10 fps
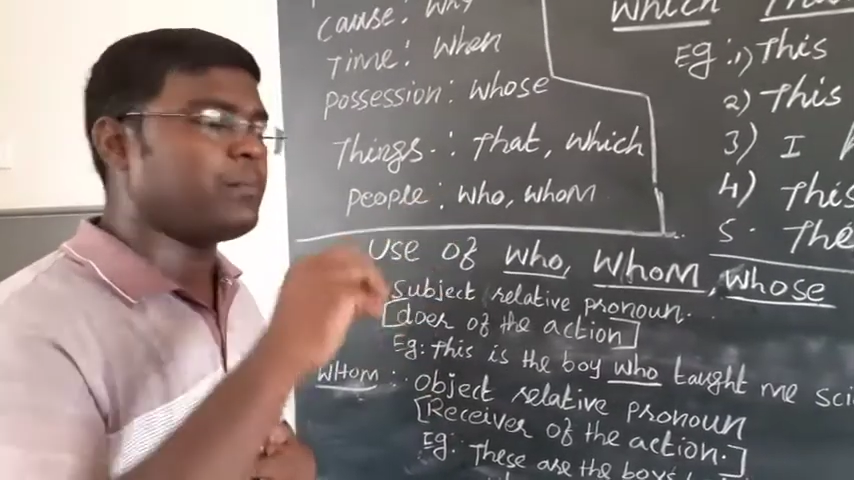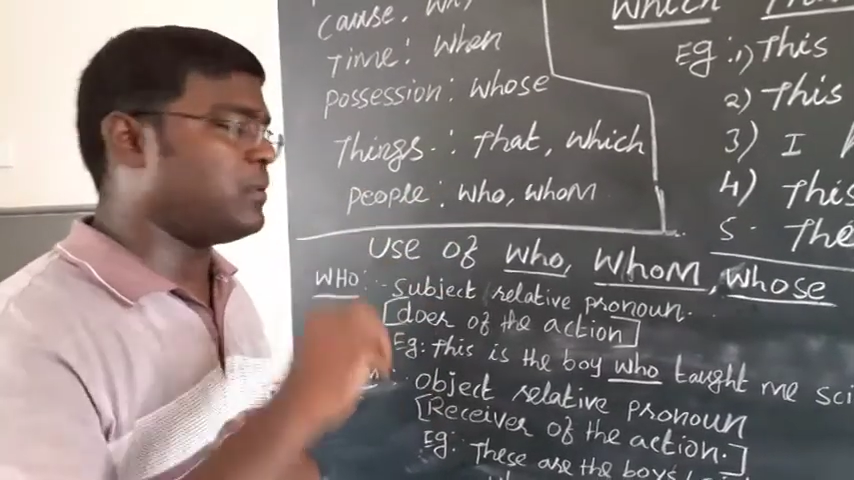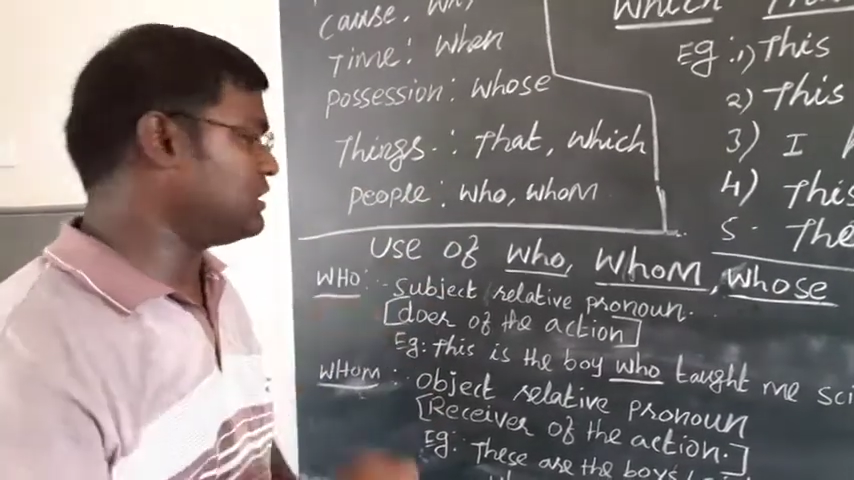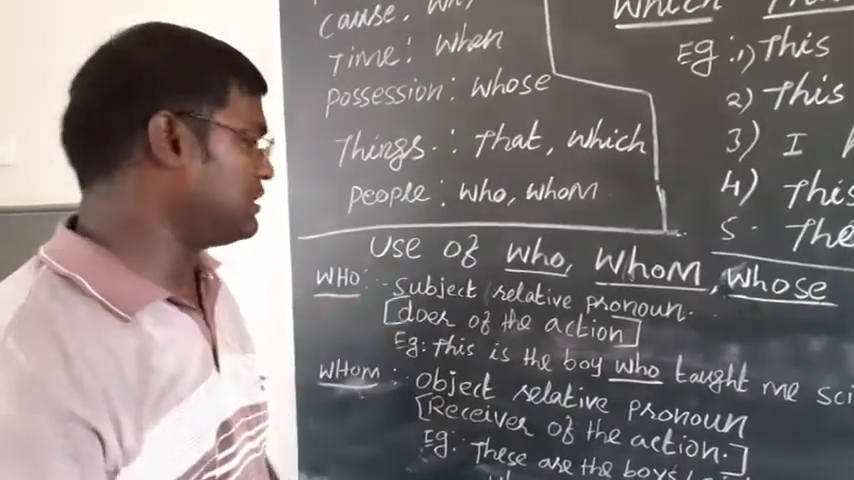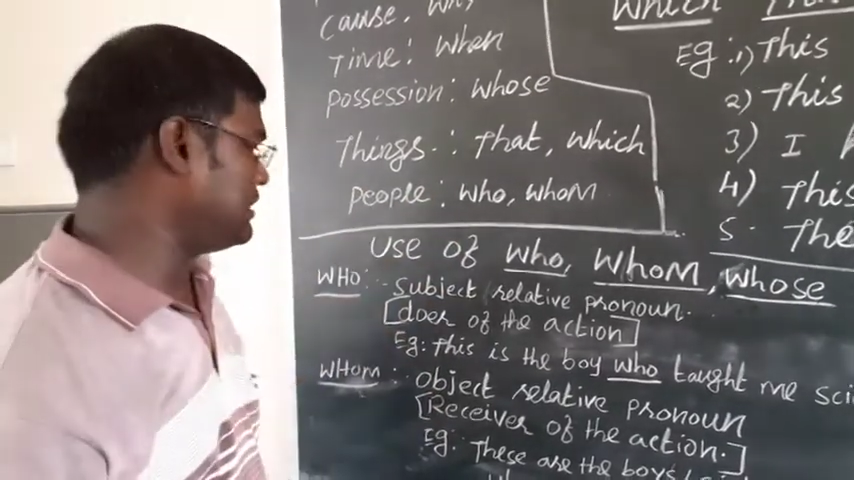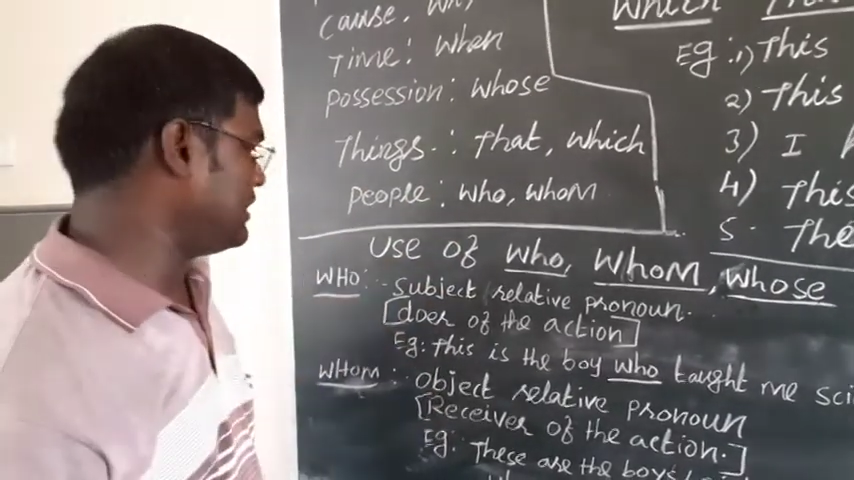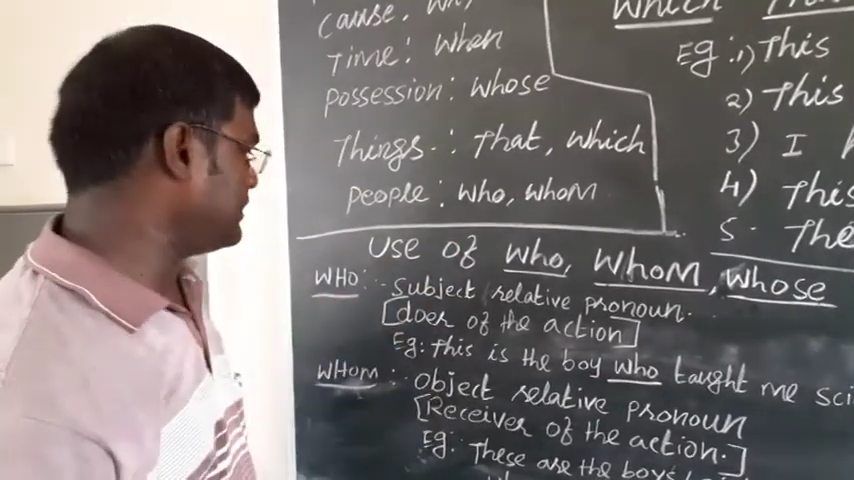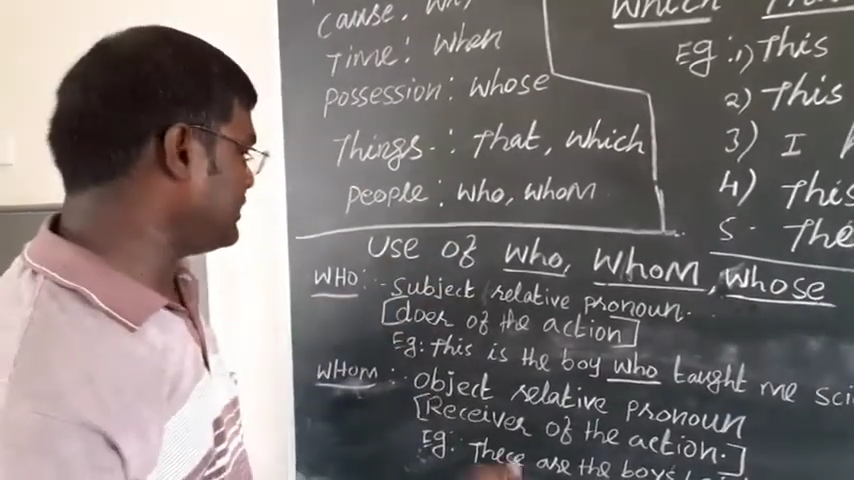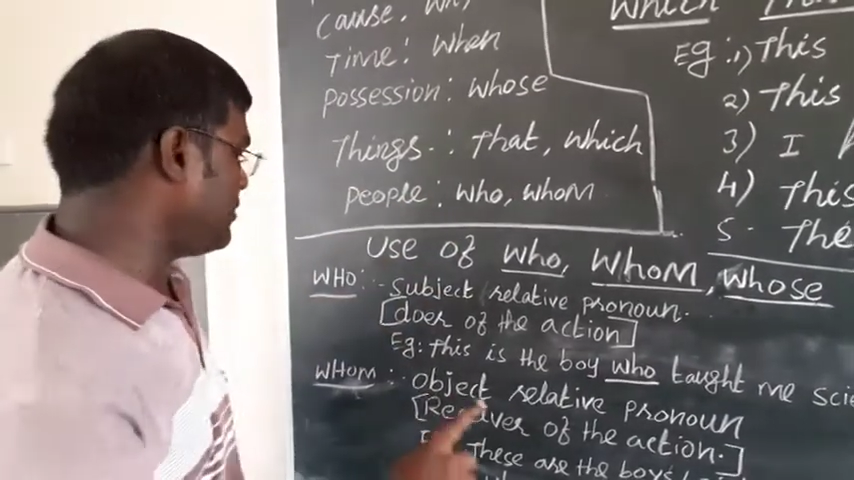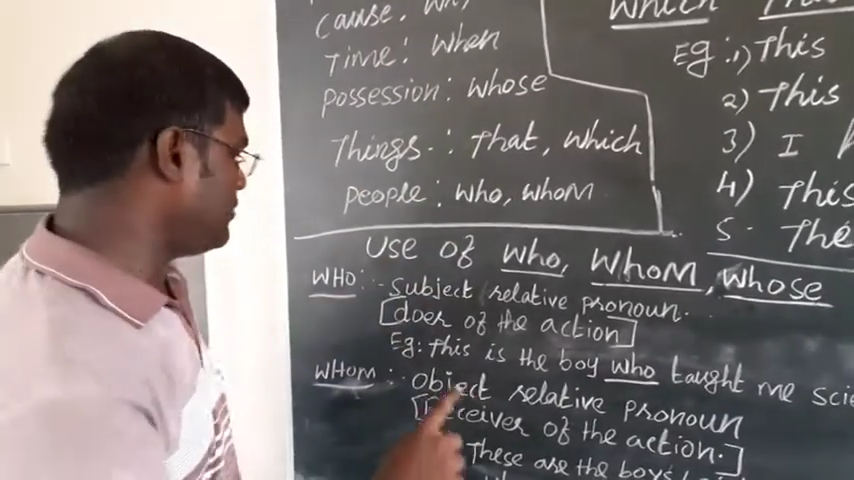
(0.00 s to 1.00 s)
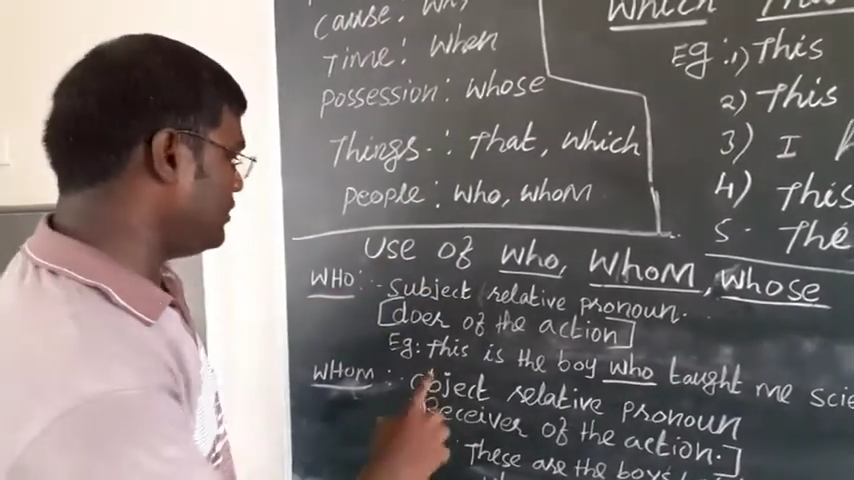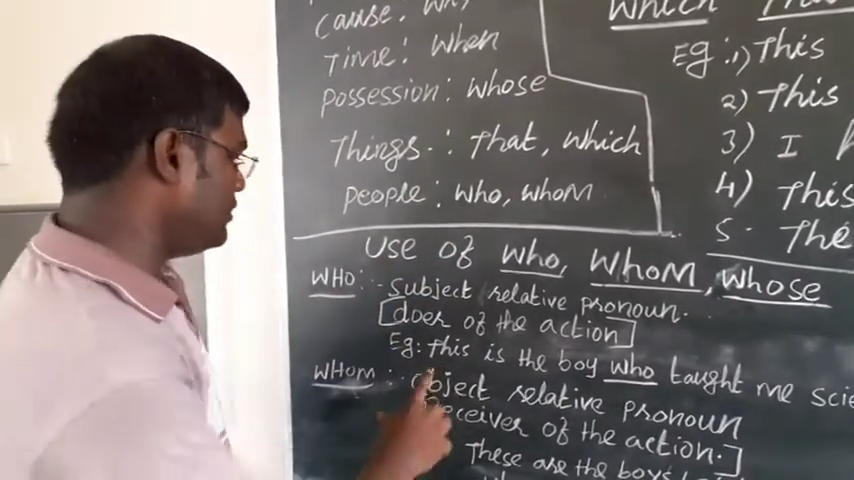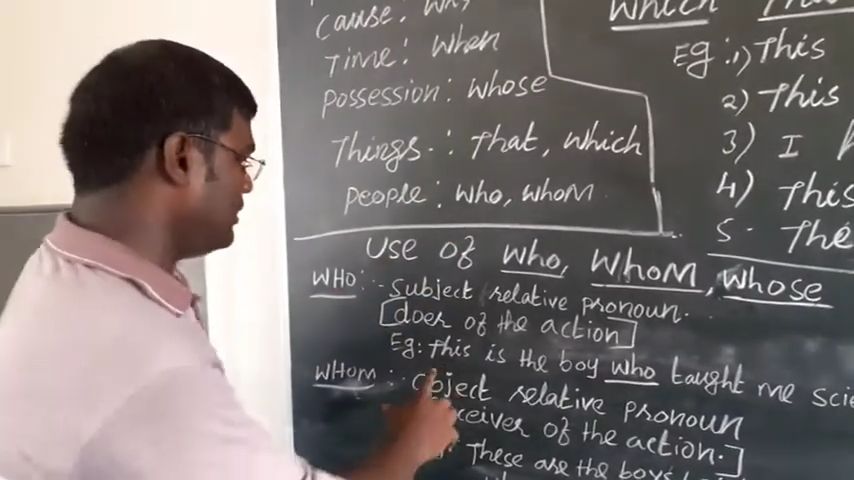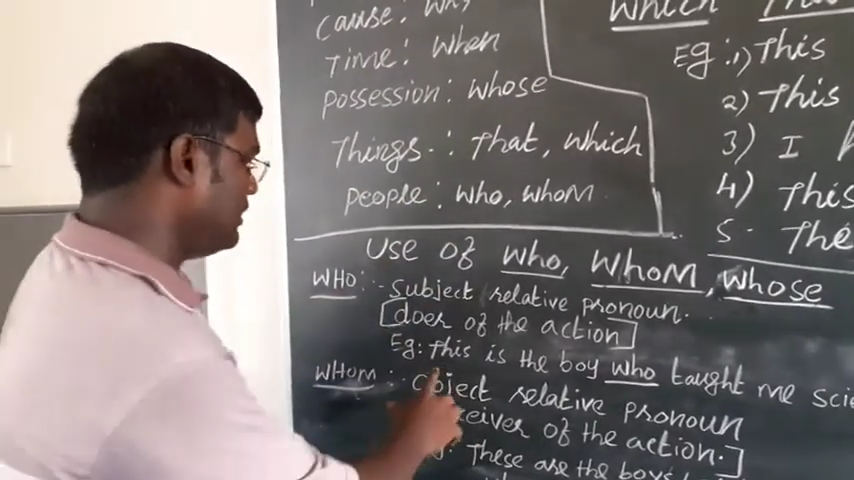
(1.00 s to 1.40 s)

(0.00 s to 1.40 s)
person. Example,